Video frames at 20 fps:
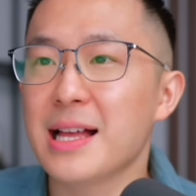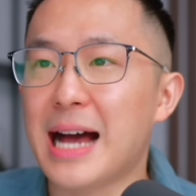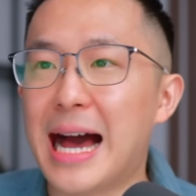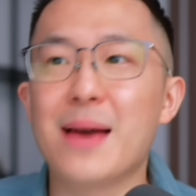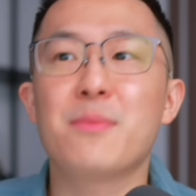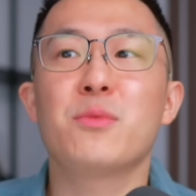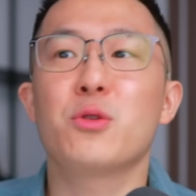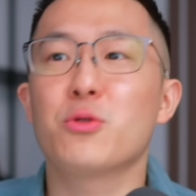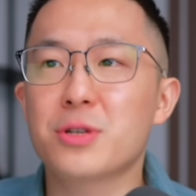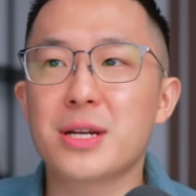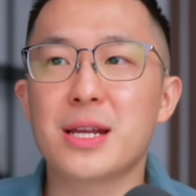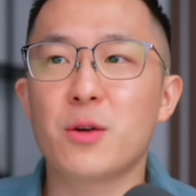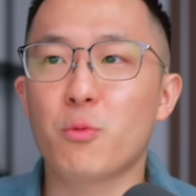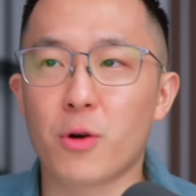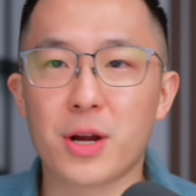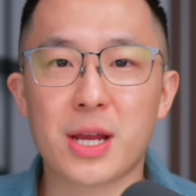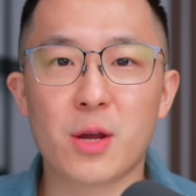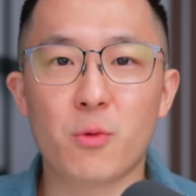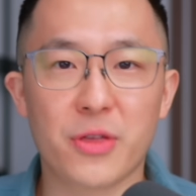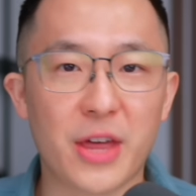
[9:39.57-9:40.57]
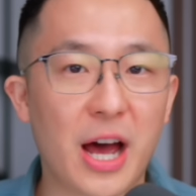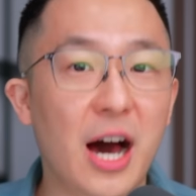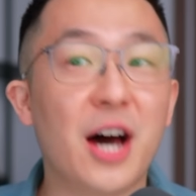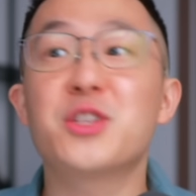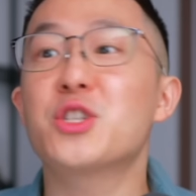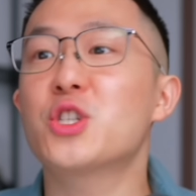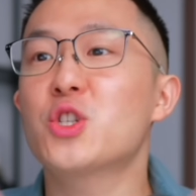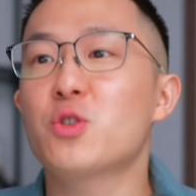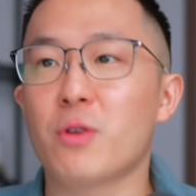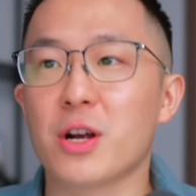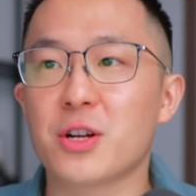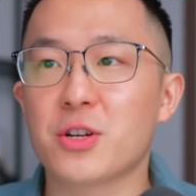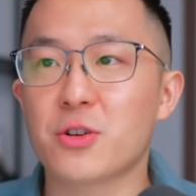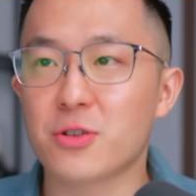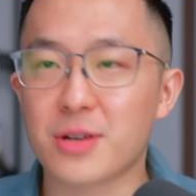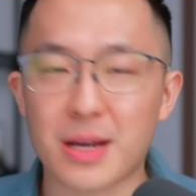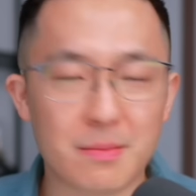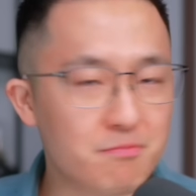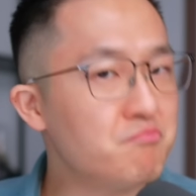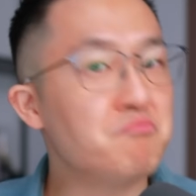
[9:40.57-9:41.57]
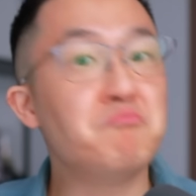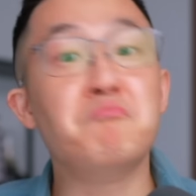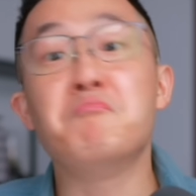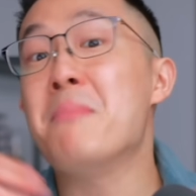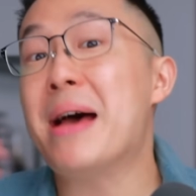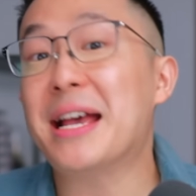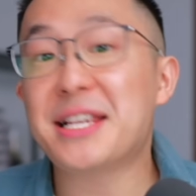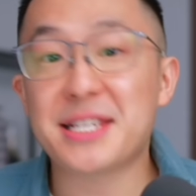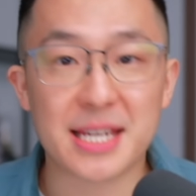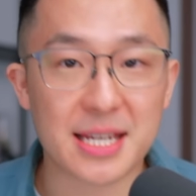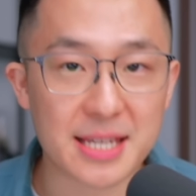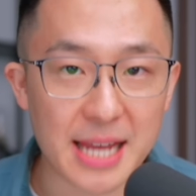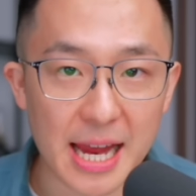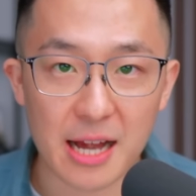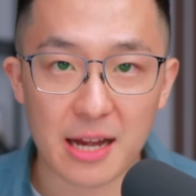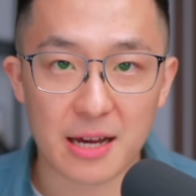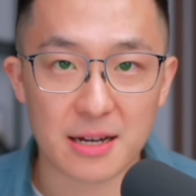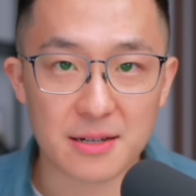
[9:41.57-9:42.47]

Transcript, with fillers: I'm usually working with unstructured, messy data.